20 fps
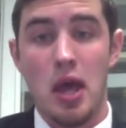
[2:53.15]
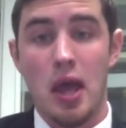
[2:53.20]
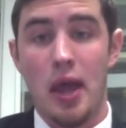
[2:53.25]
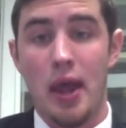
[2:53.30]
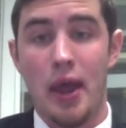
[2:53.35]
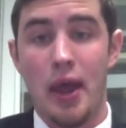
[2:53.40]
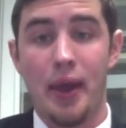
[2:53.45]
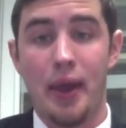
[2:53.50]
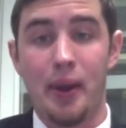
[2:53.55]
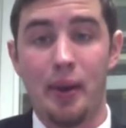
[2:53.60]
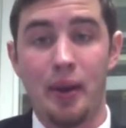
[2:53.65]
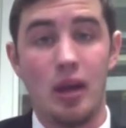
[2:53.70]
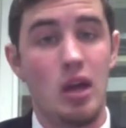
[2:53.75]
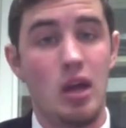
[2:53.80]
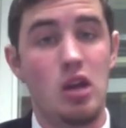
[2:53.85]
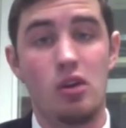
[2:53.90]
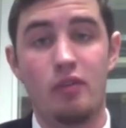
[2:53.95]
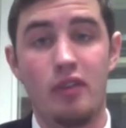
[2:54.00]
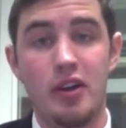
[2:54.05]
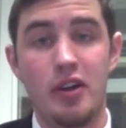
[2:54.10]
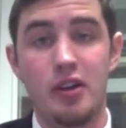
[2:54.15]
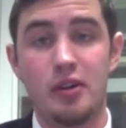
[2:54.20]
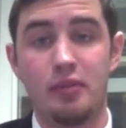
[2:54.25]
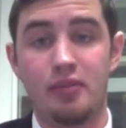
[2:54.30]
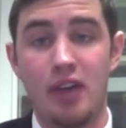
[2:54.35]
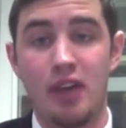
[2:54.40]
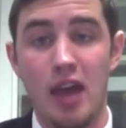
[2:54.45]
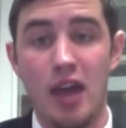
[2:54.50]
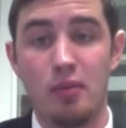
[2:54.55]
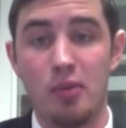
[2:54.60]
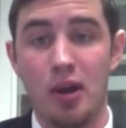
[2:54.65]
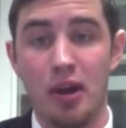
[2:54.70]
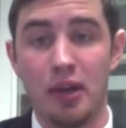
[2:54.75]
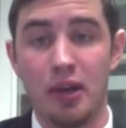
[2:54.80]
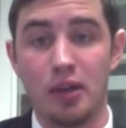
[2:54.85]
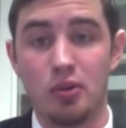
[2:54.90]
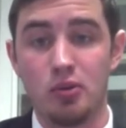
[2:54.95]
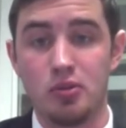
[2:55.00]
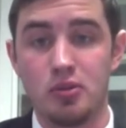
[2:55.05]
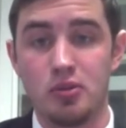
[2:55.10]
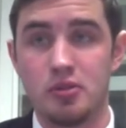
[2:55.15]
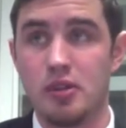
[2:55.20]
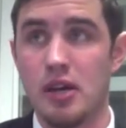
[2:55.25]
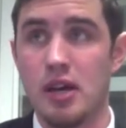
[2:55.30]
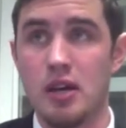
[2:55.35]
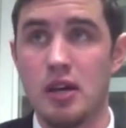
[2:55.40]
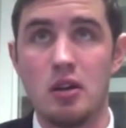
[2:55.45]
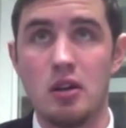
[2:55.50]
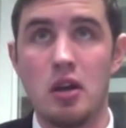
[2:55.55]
and innovative camera angles that